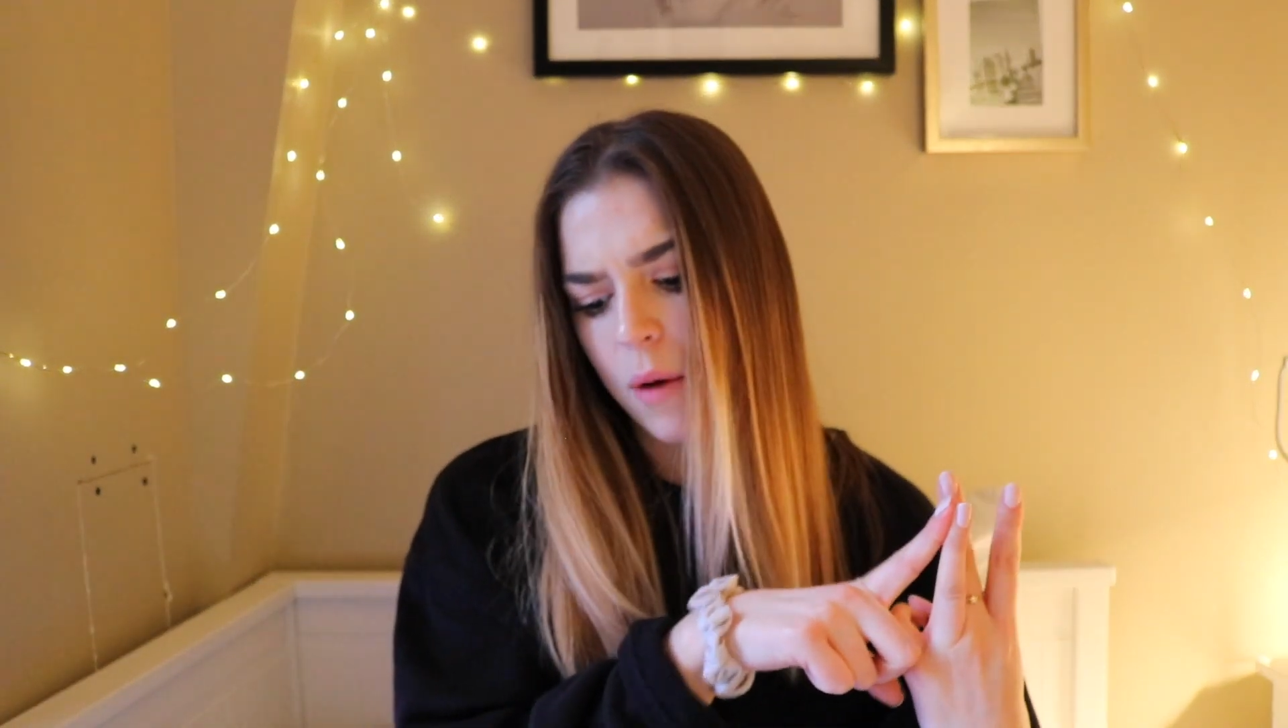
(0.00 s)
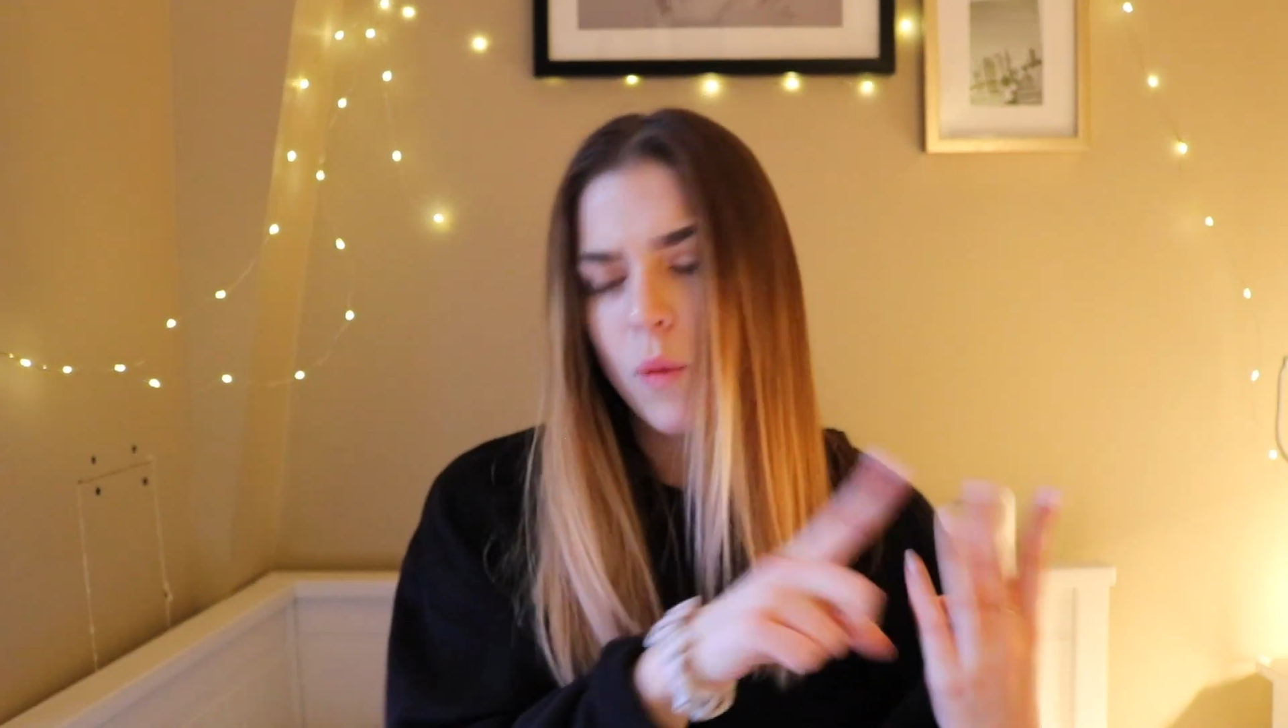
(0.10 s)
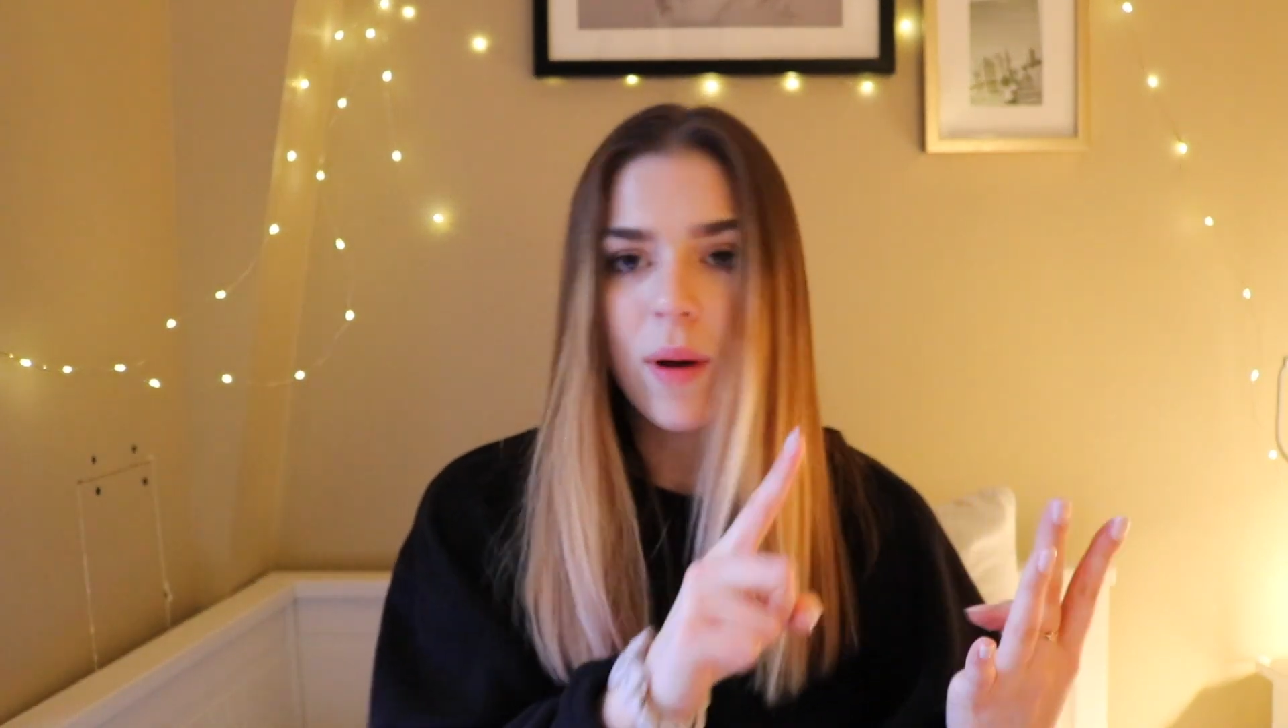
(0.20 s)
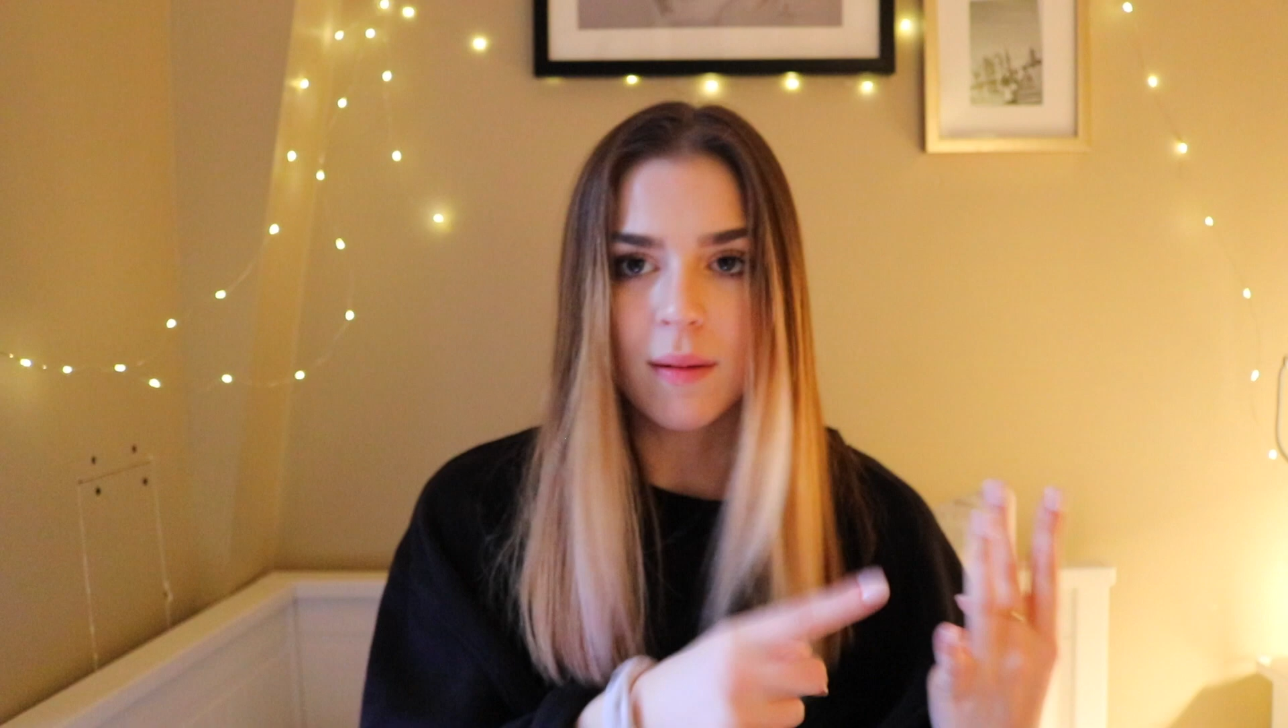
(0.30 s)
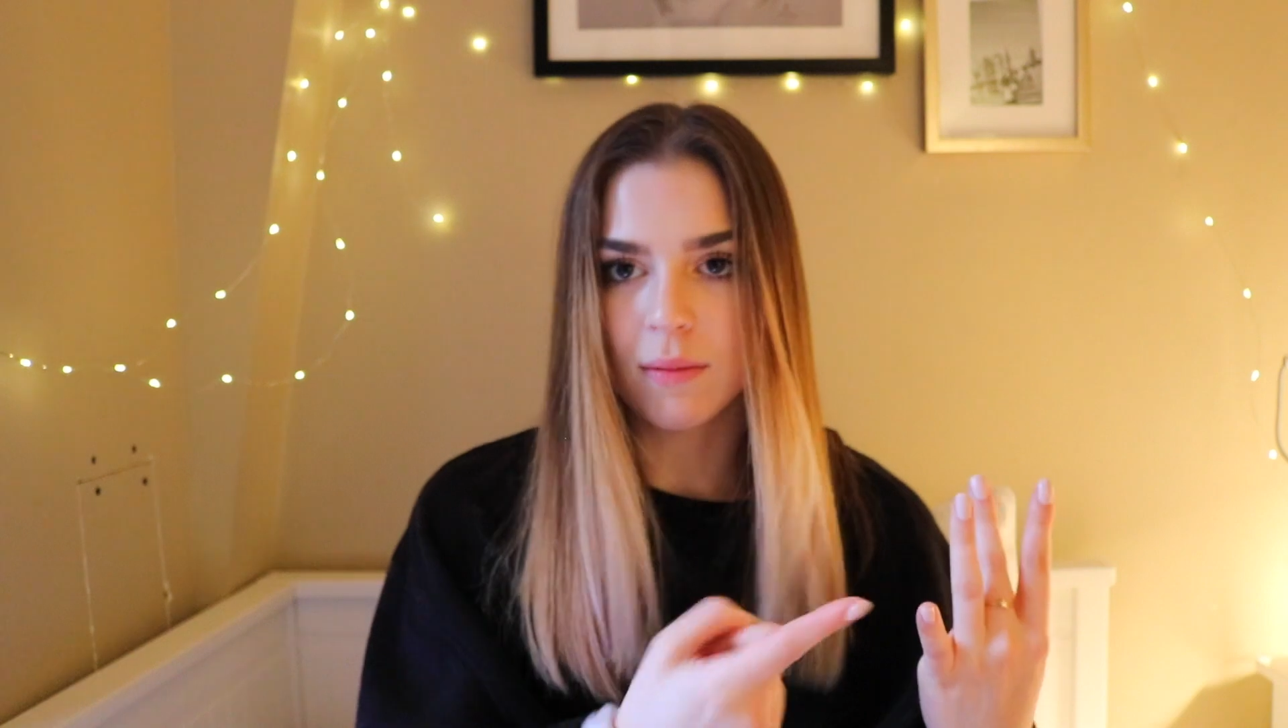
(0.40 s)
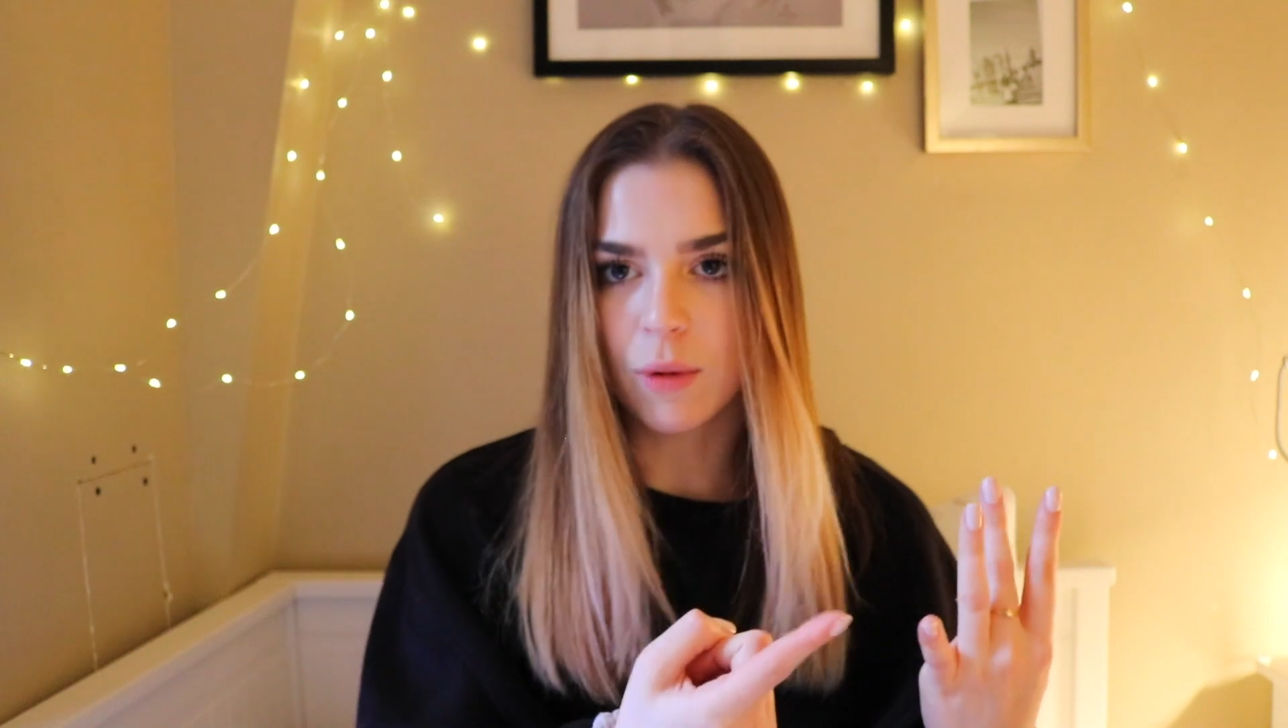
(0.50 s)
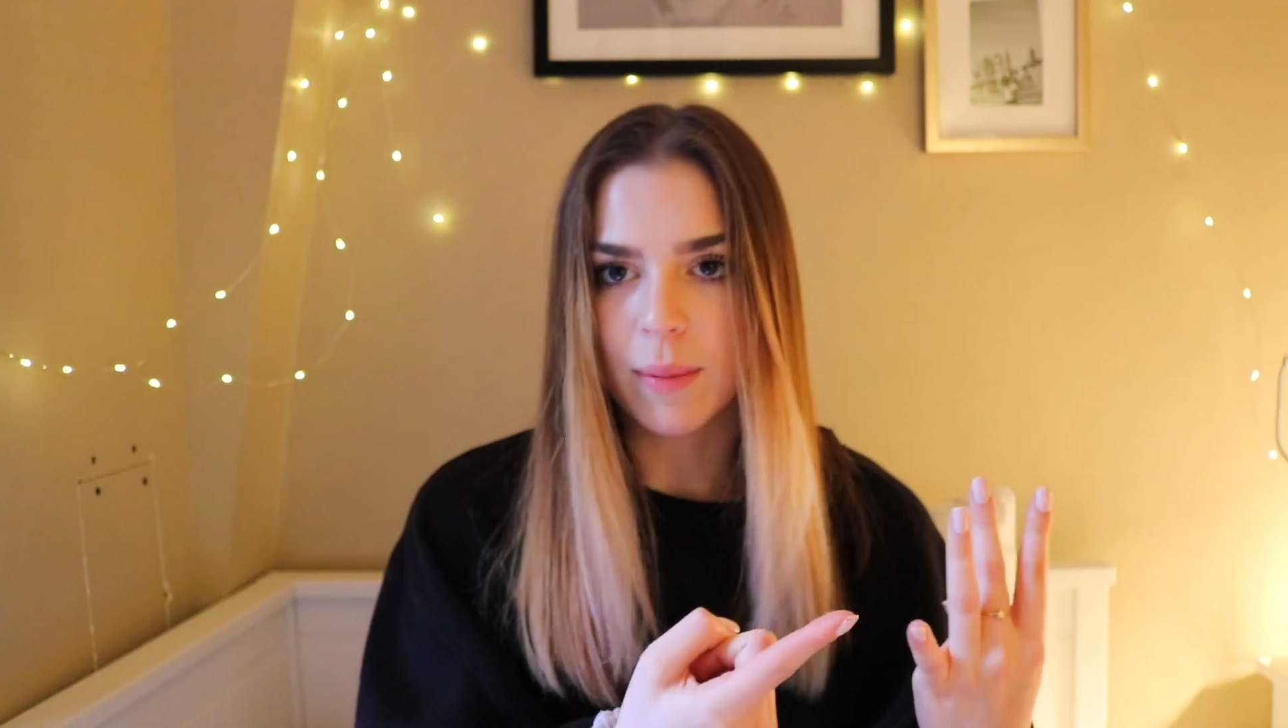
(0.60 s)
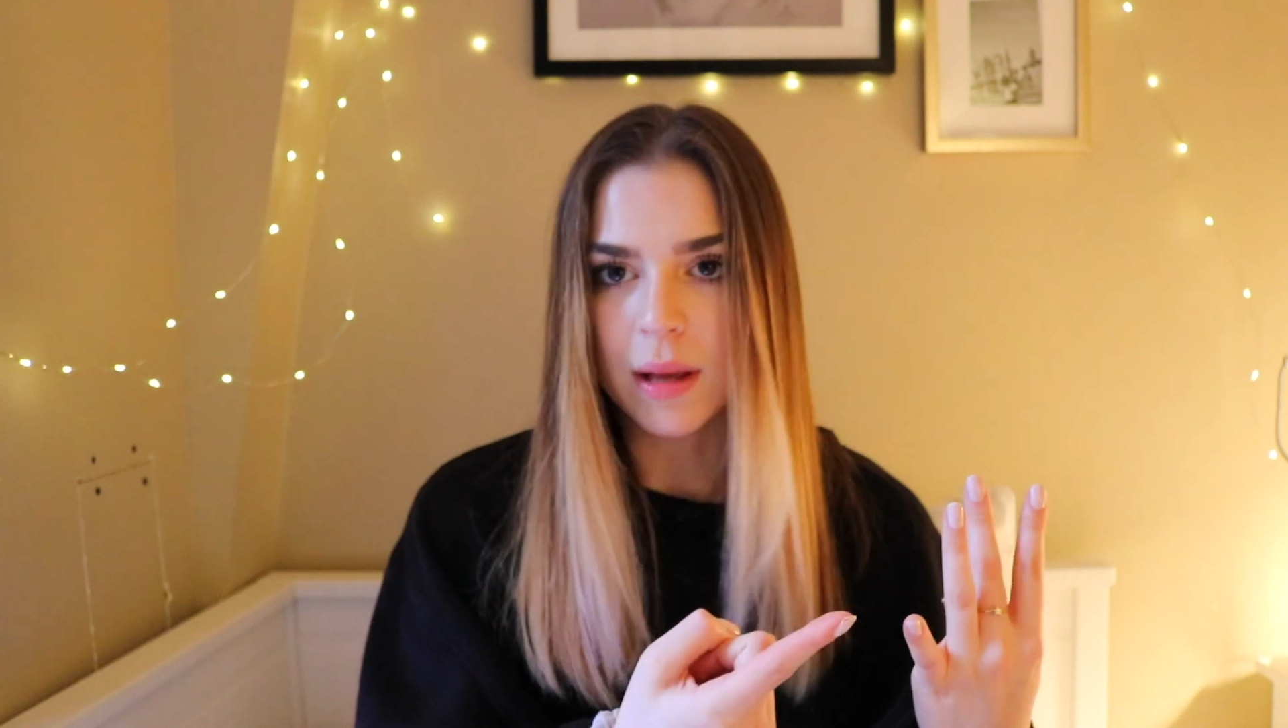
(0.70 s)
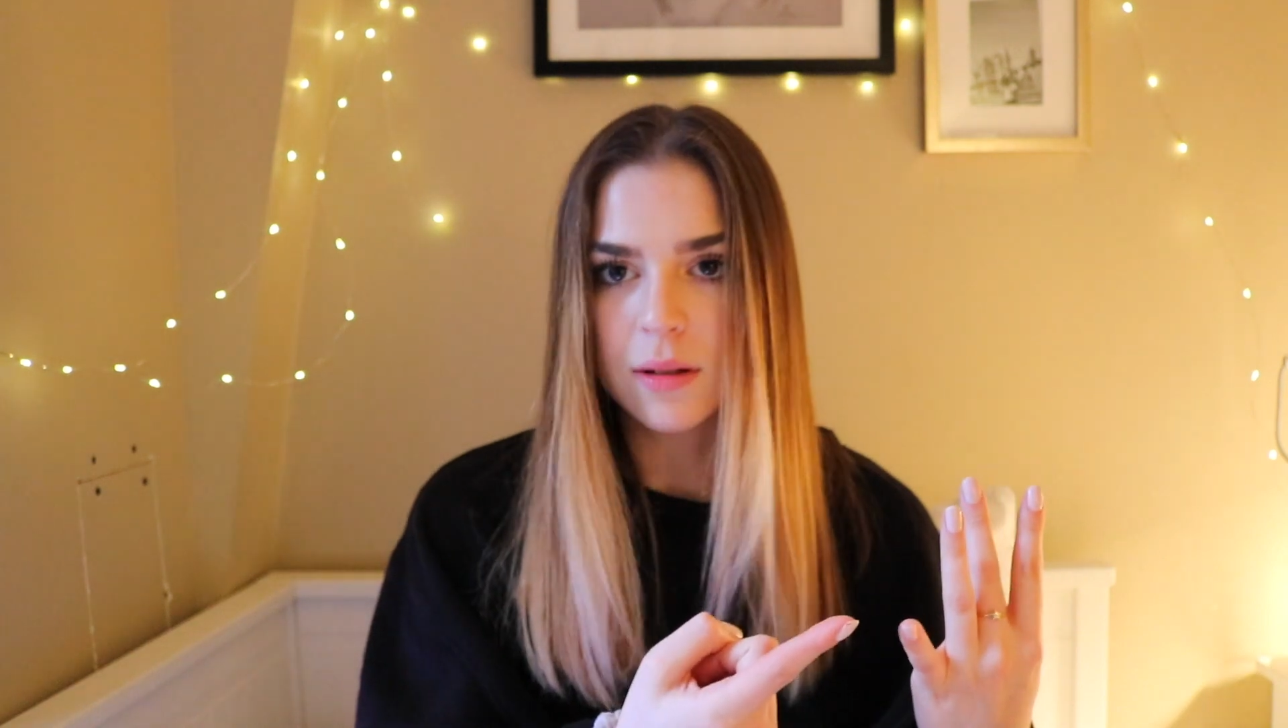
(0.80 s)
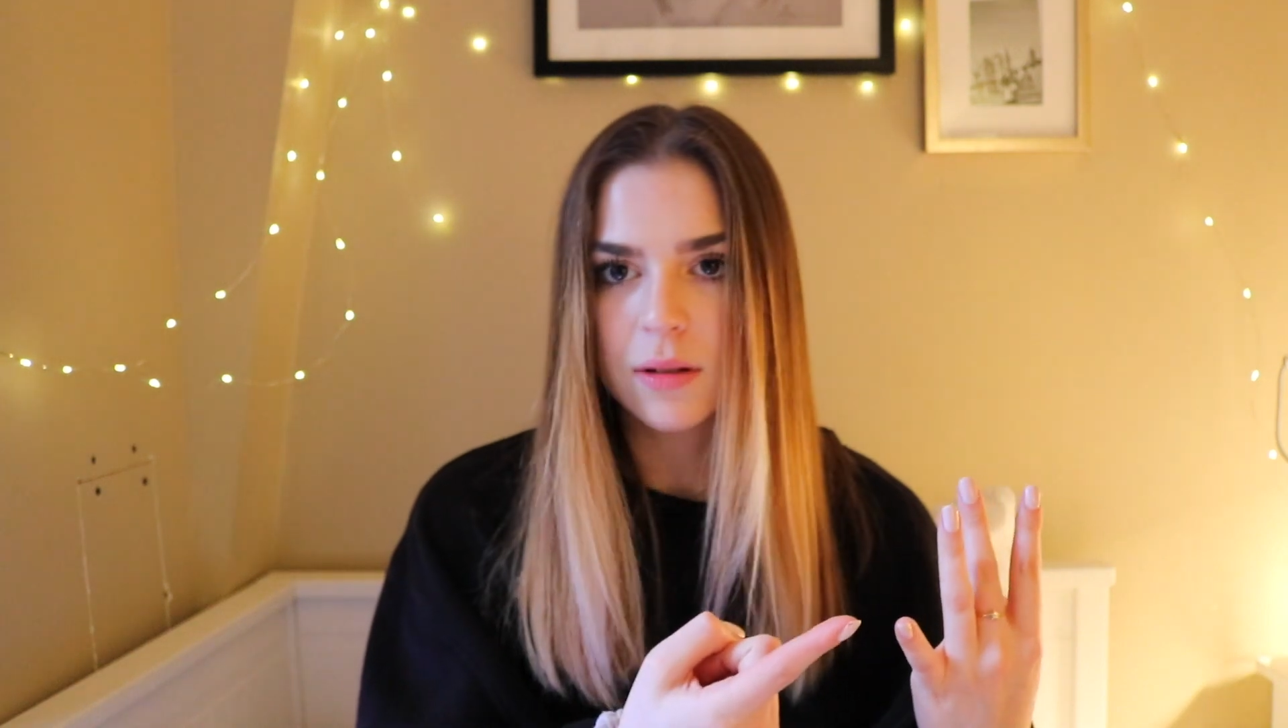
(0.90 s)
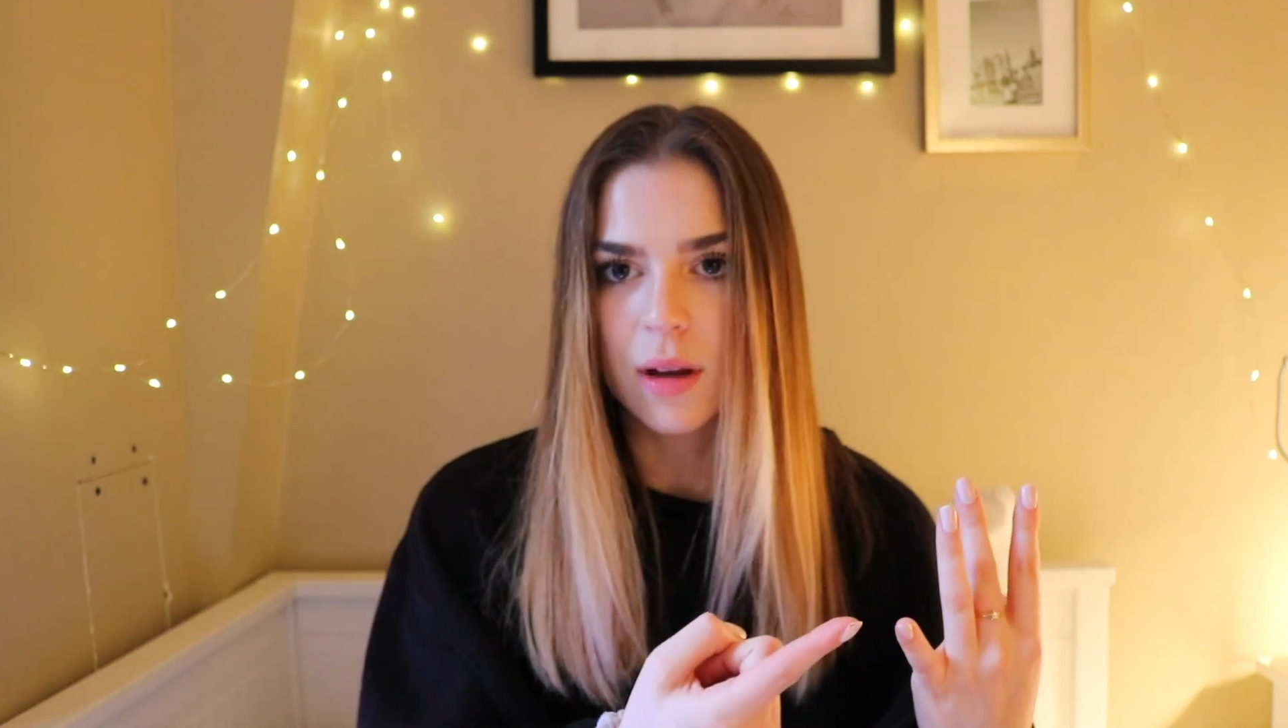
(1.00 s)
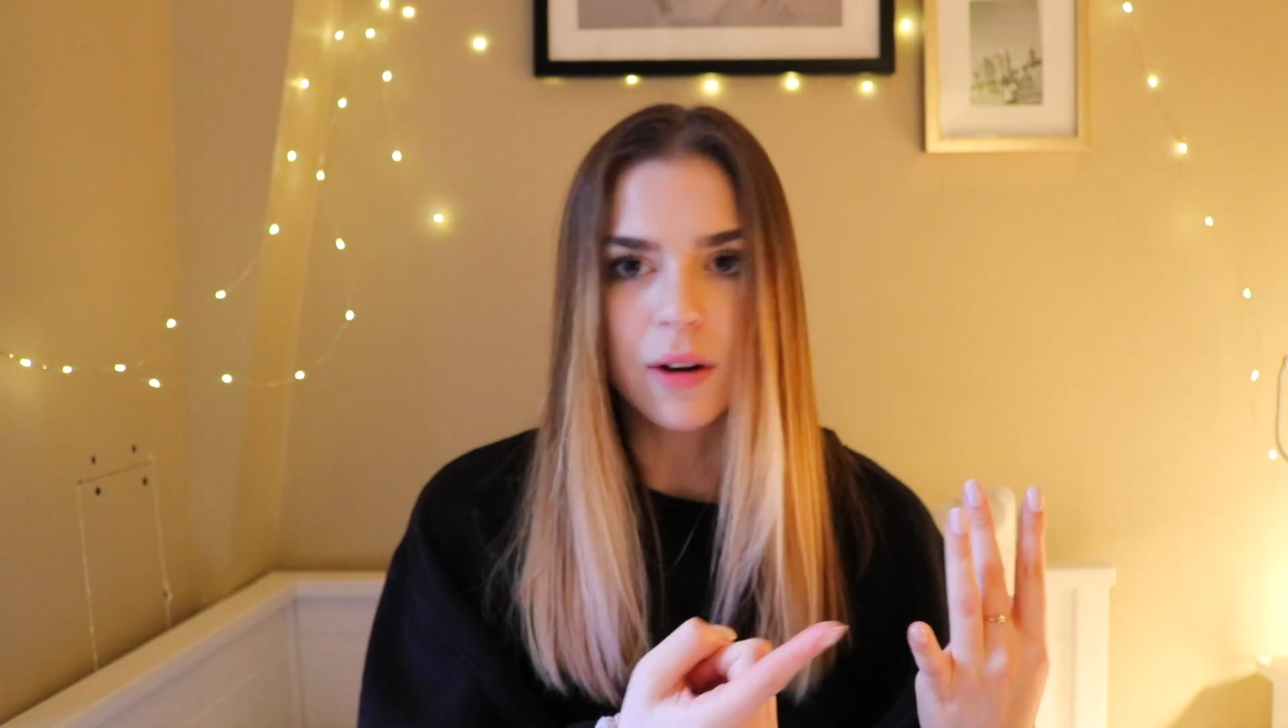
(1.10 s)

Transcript: women's,